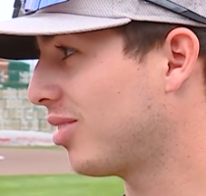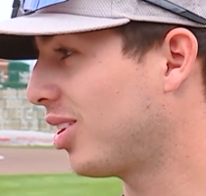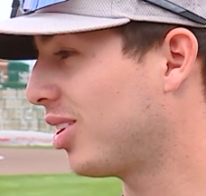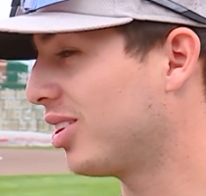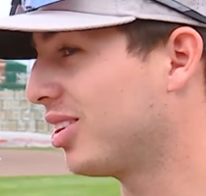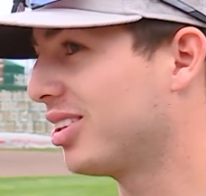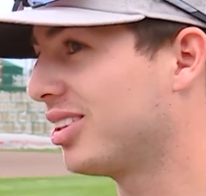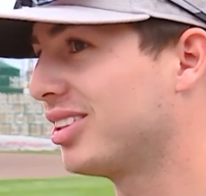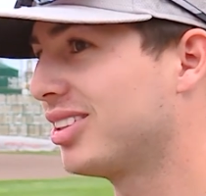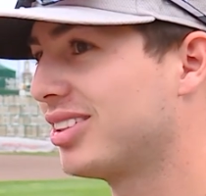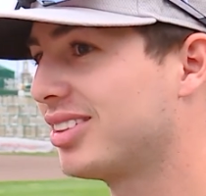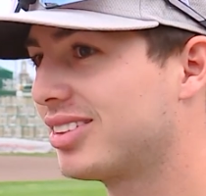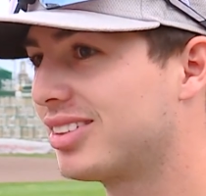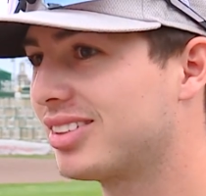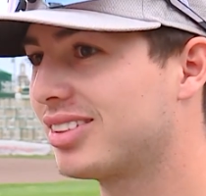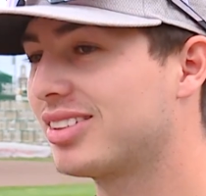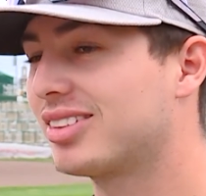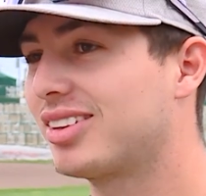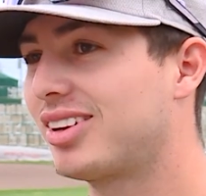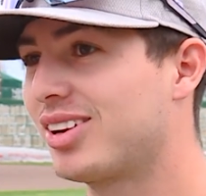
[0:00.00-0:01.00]

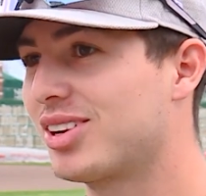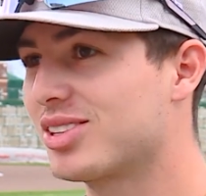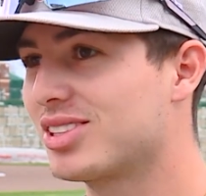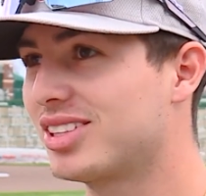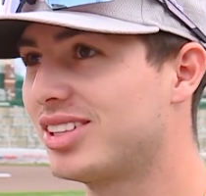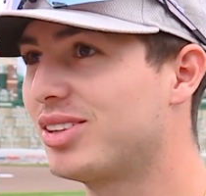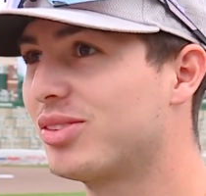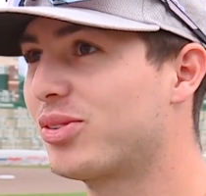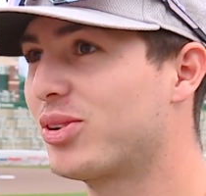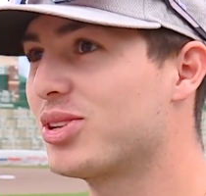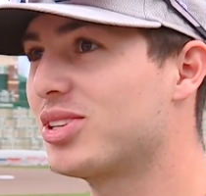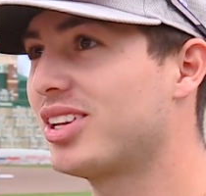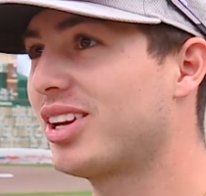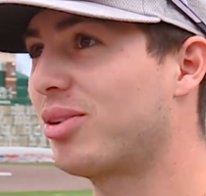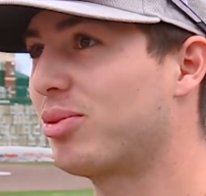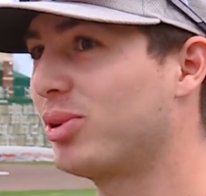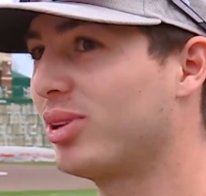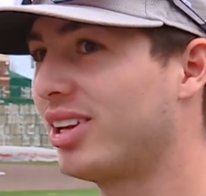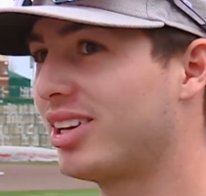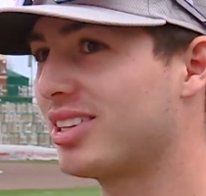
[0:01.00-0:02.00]
Honestly, the first thing I
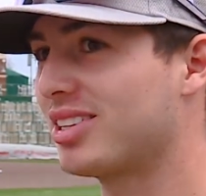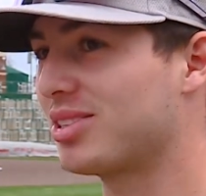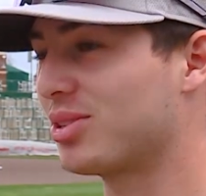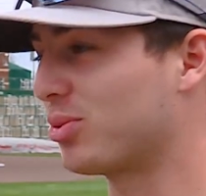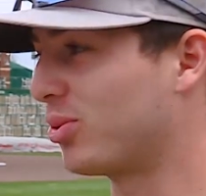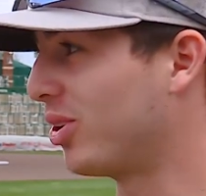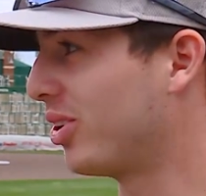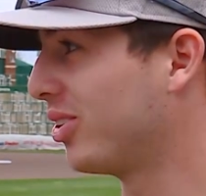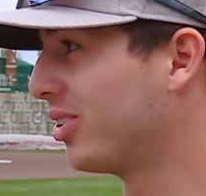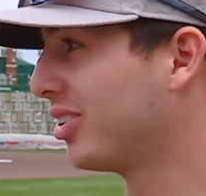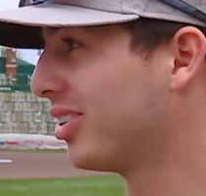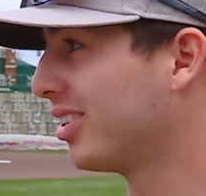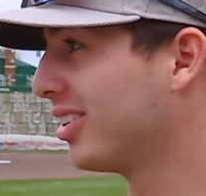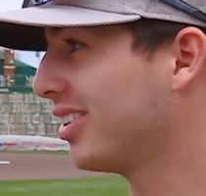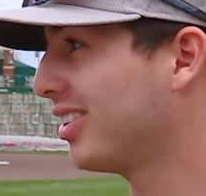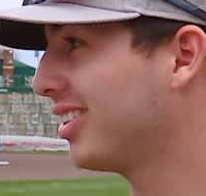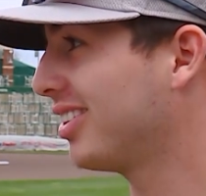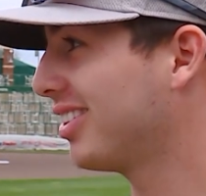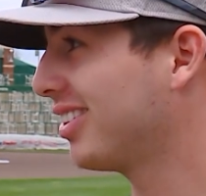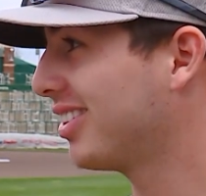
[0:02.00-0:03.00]
realized is the weather.
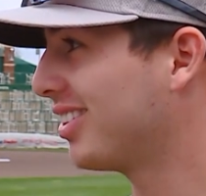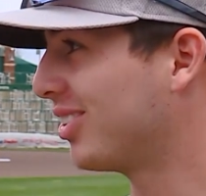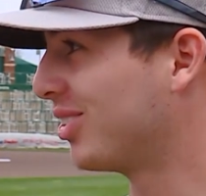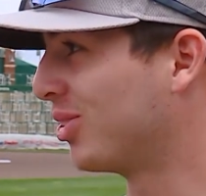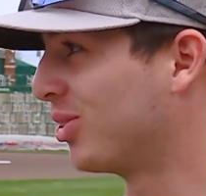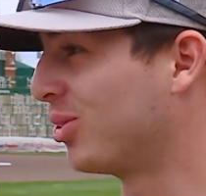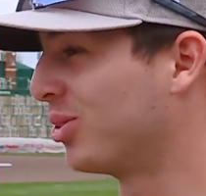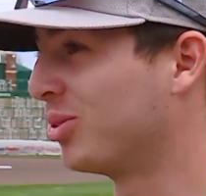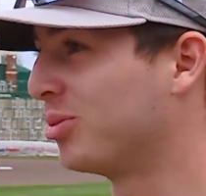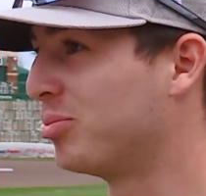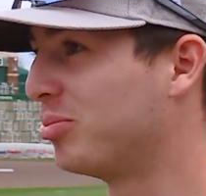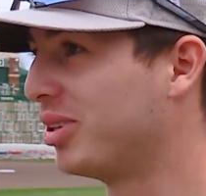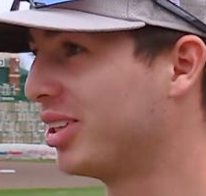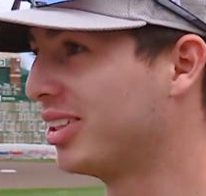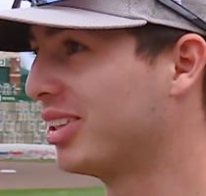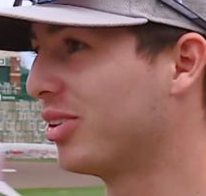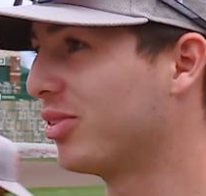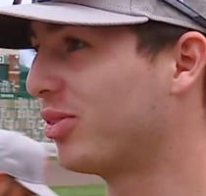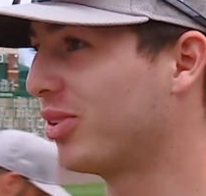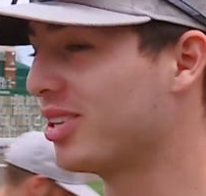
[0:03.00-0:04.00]
You know, big
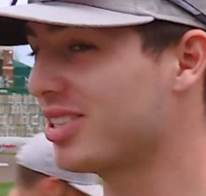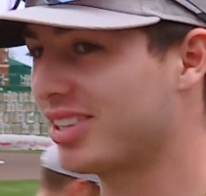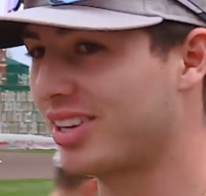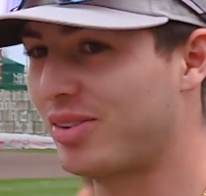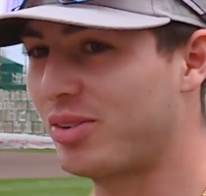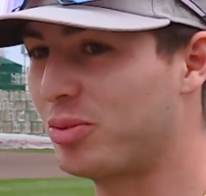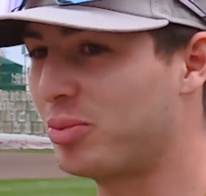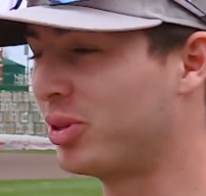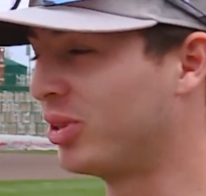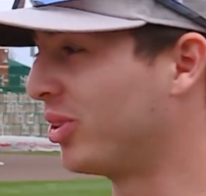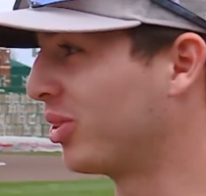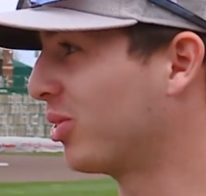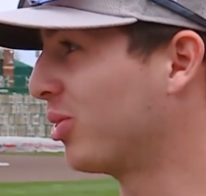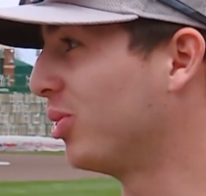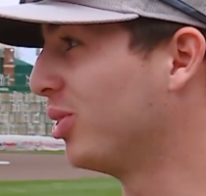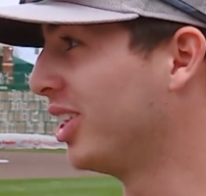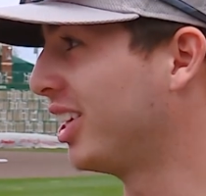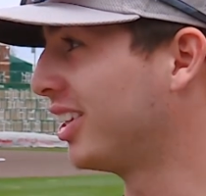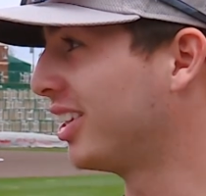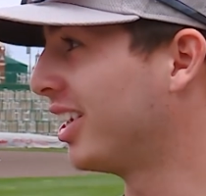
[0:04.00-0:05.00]
difference. I've never been in the
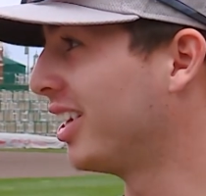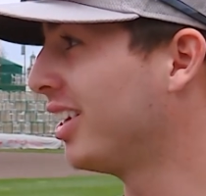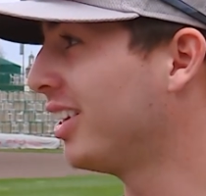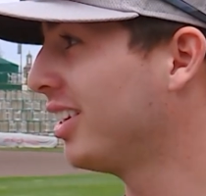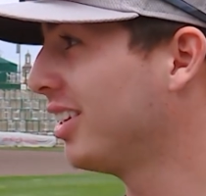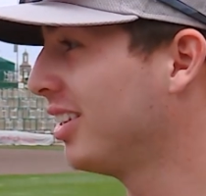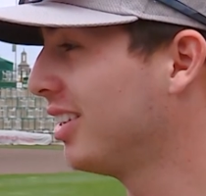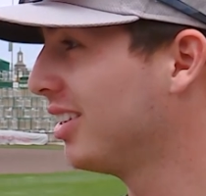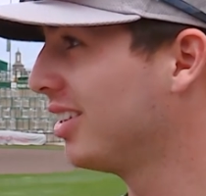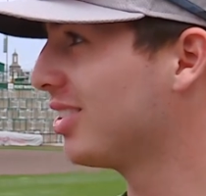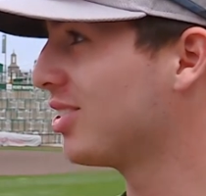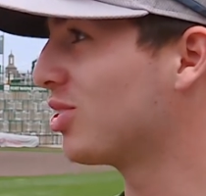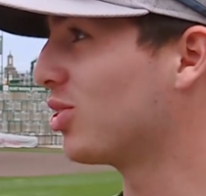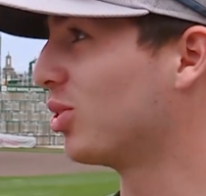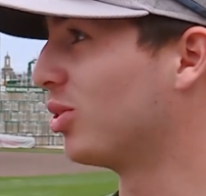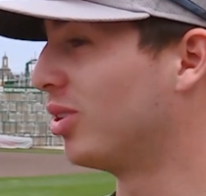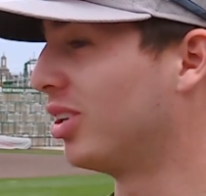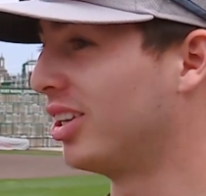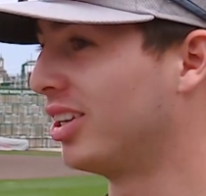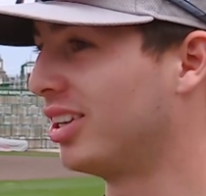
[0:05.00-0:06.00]
cold like that.
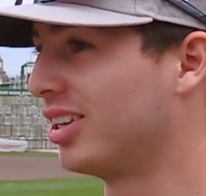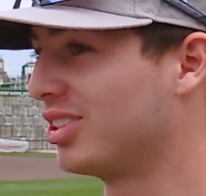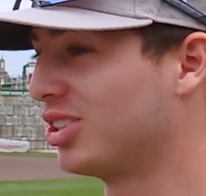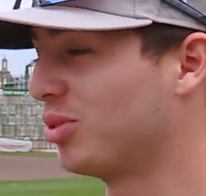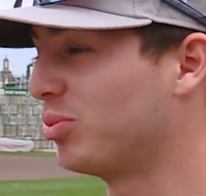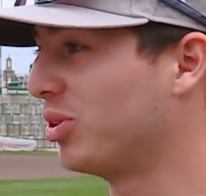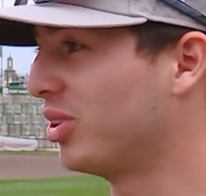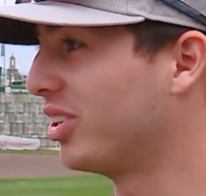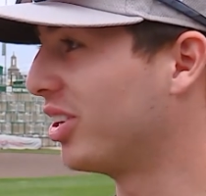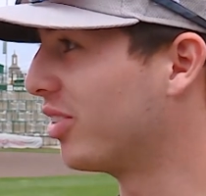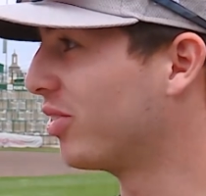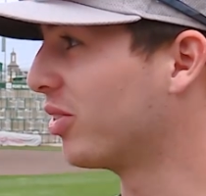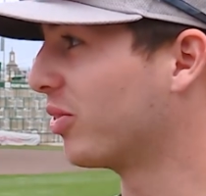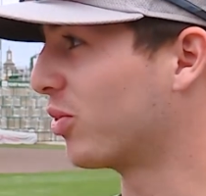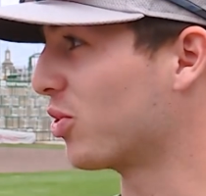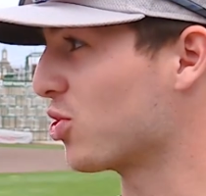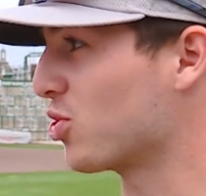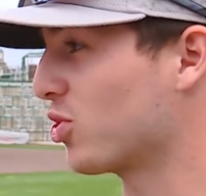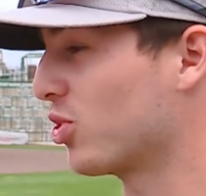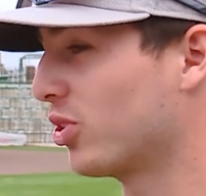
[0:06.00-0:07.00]
So something different
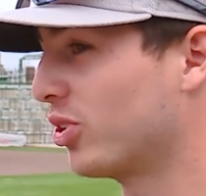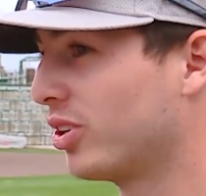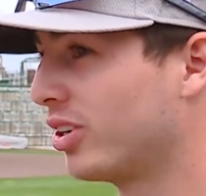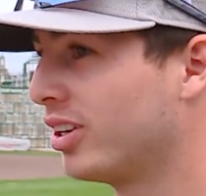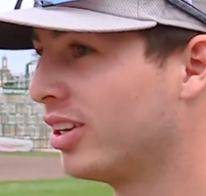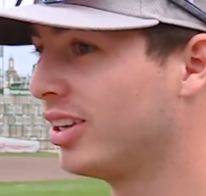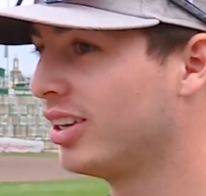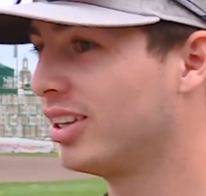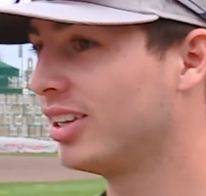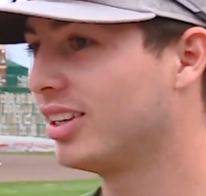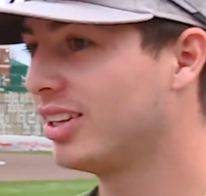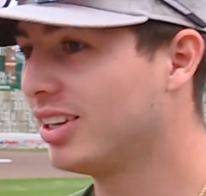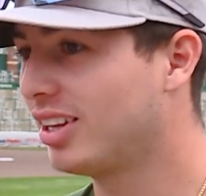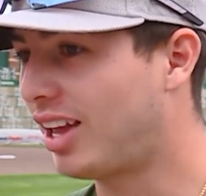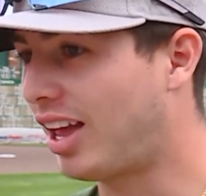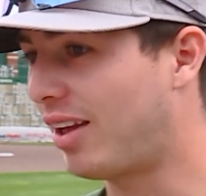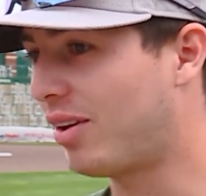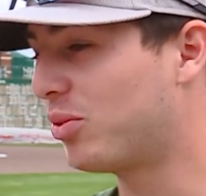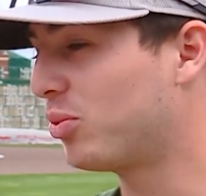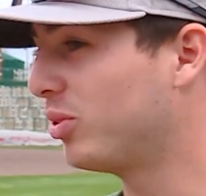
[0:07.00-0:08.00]
for sure.
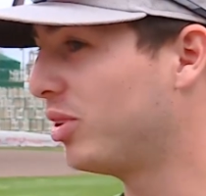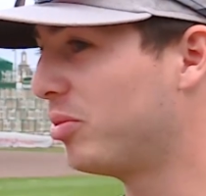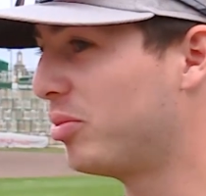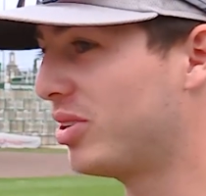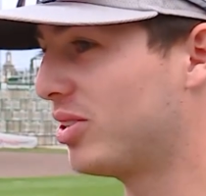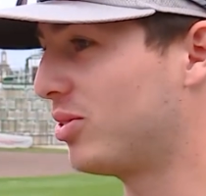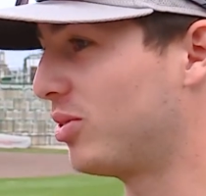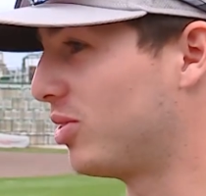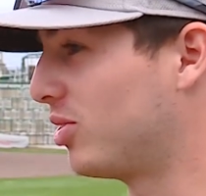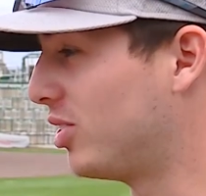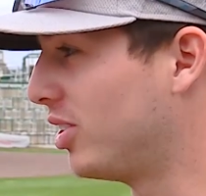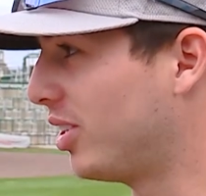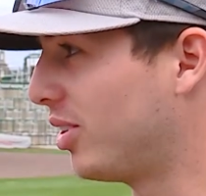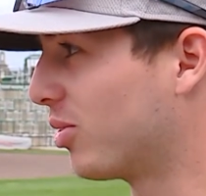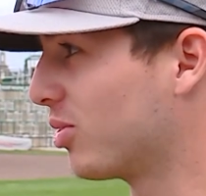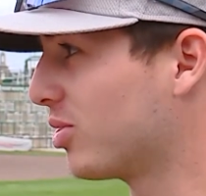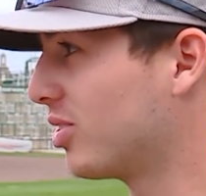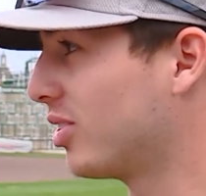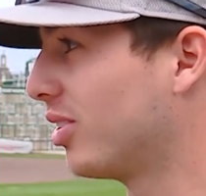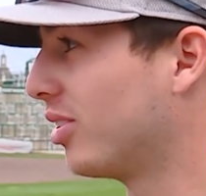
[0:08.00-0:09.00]
I haven't really been to the city
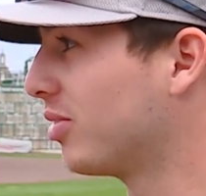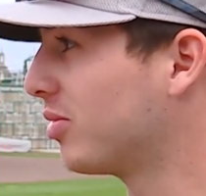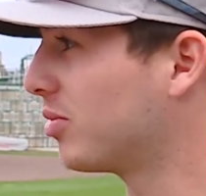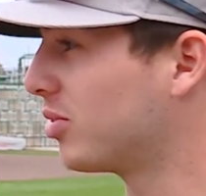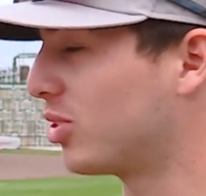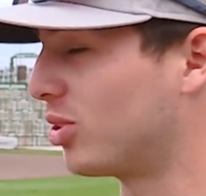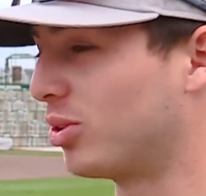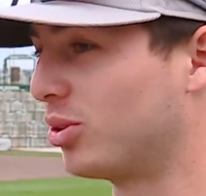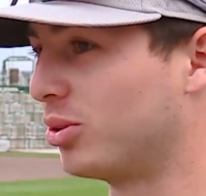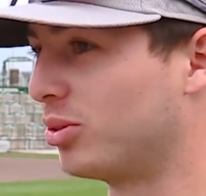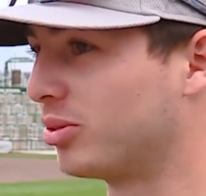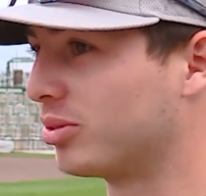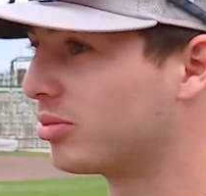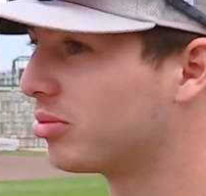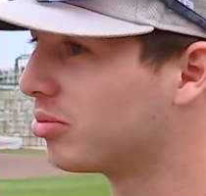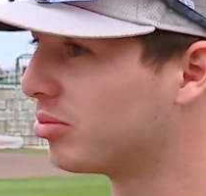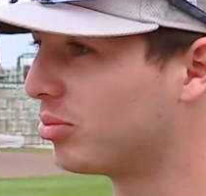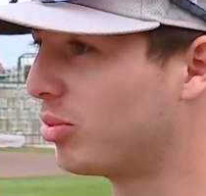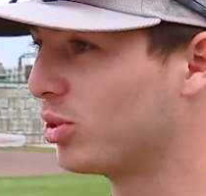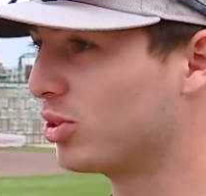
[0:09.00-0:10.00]
or stuff, so
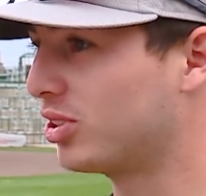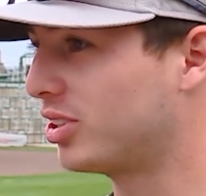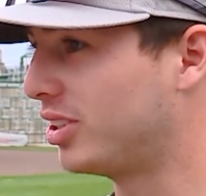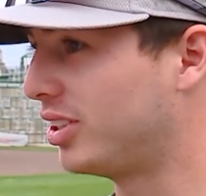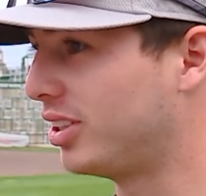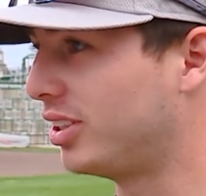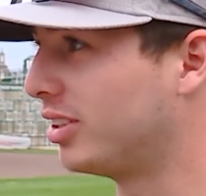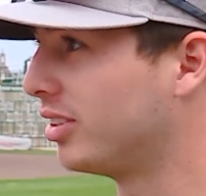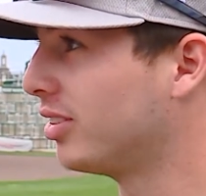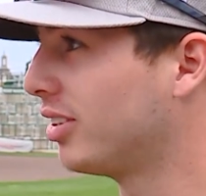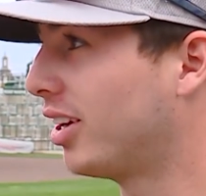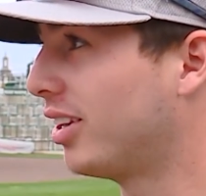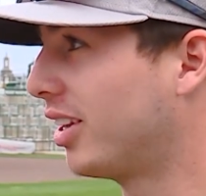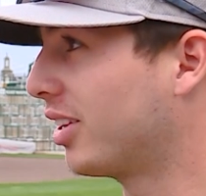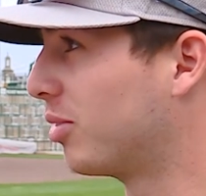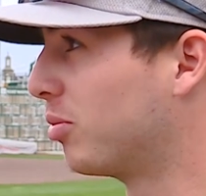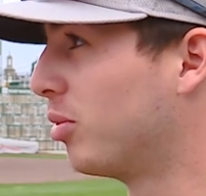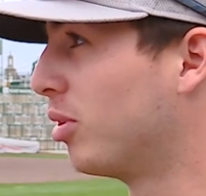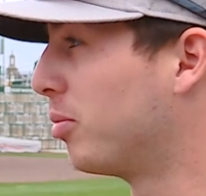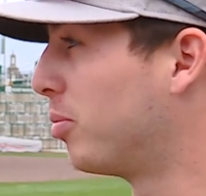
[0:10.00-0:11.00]
mostly I
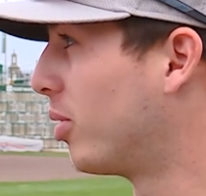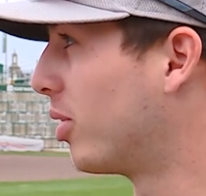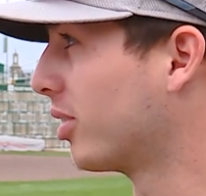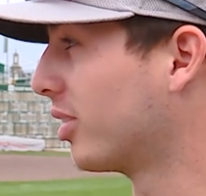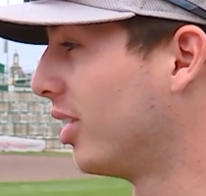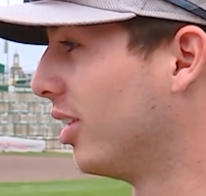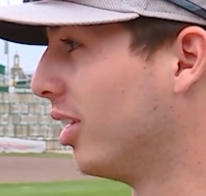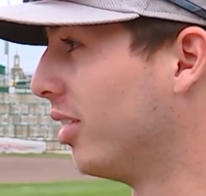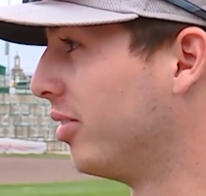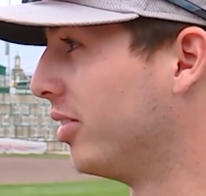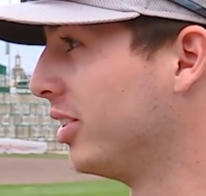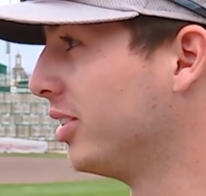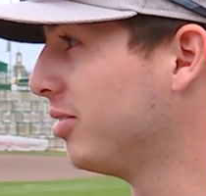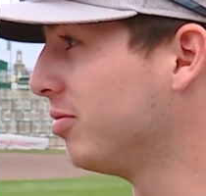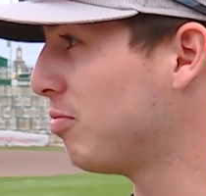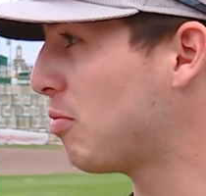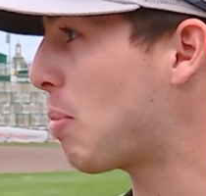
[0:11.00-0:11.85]
like the ballpark. I love it.